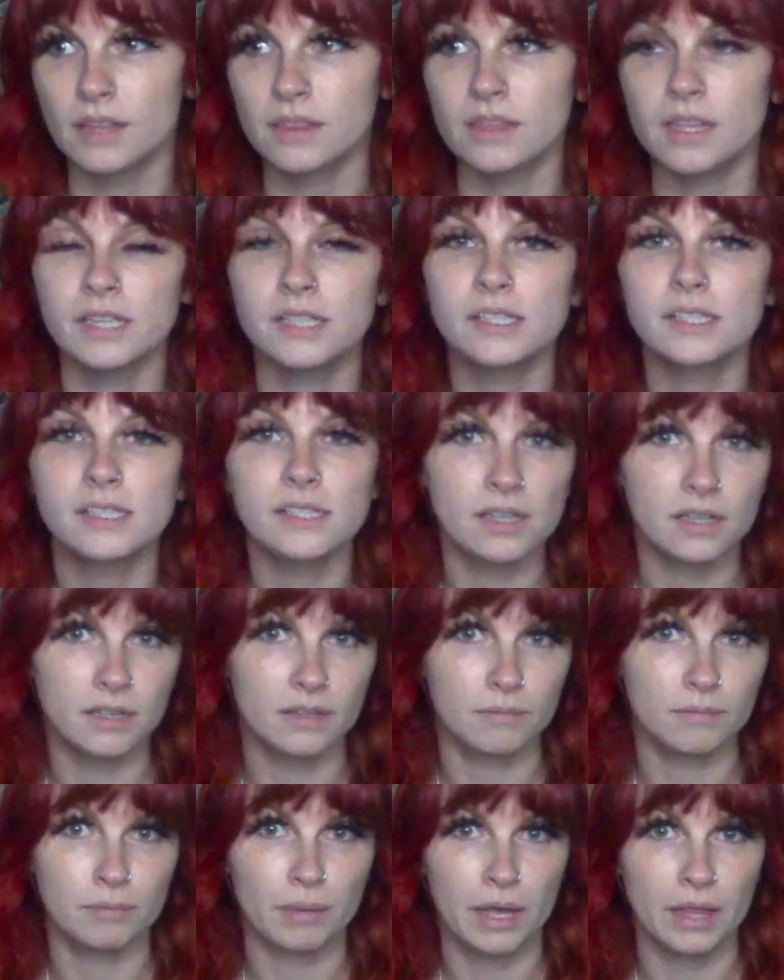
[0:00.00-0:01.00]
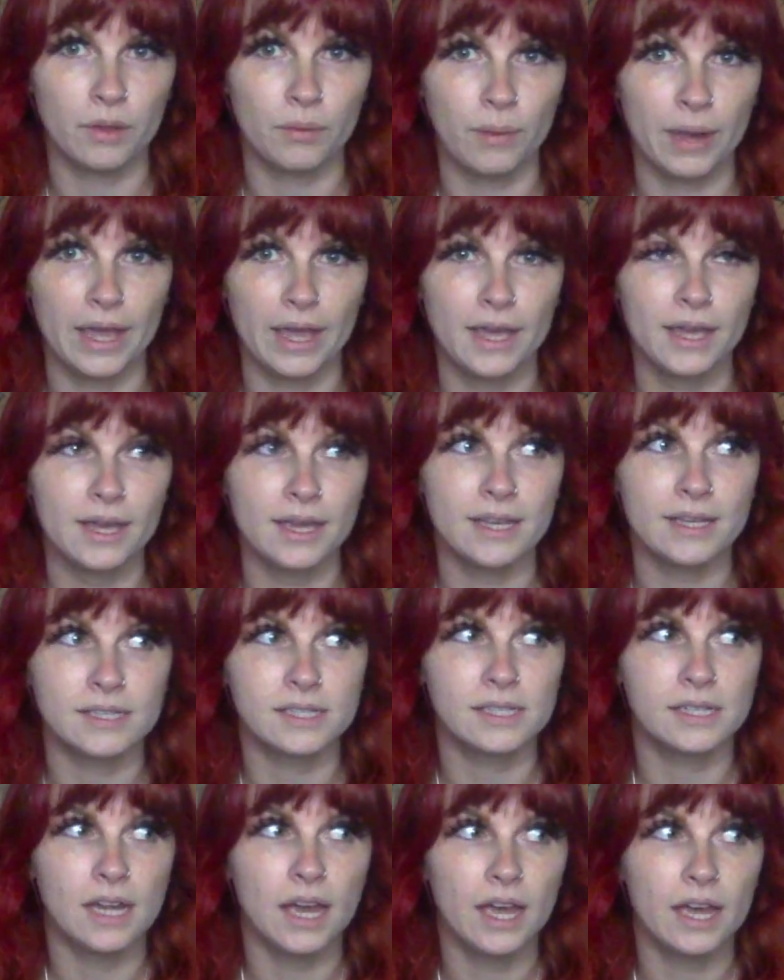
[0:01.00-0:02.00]
This, by the way, is
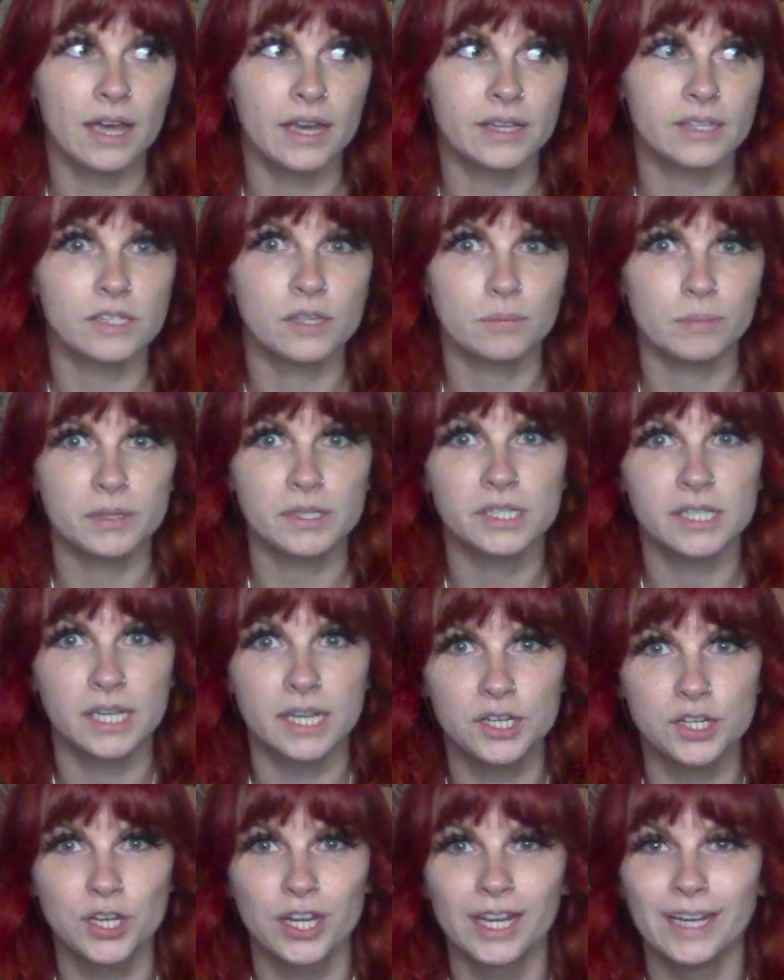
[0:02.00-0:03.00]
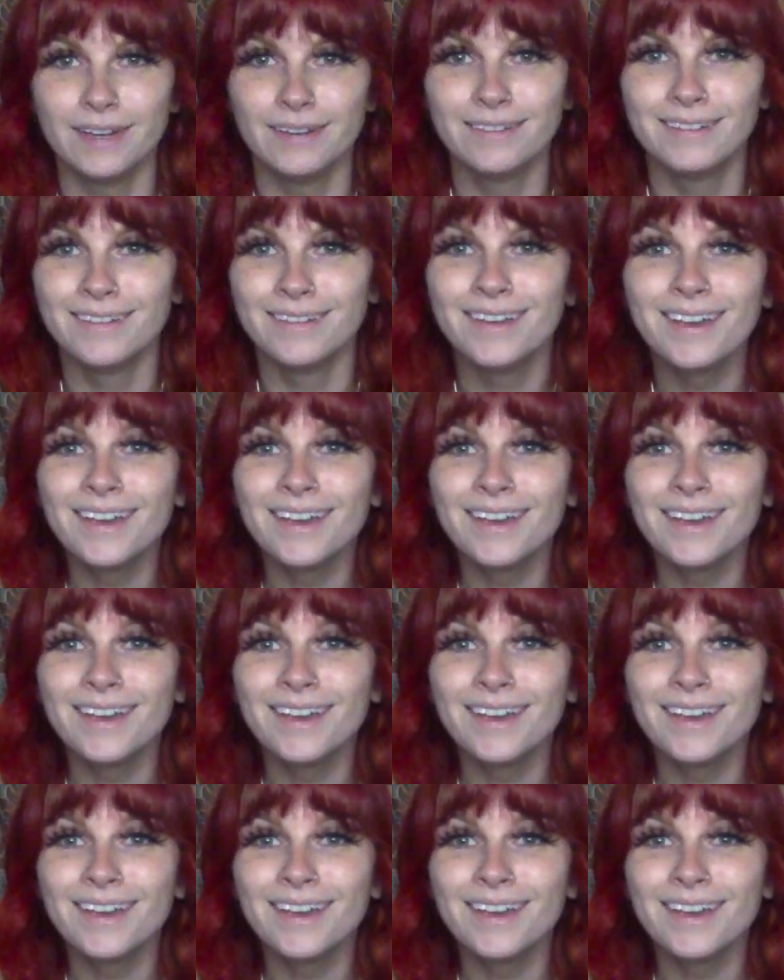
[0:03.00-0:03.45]
not a superstition.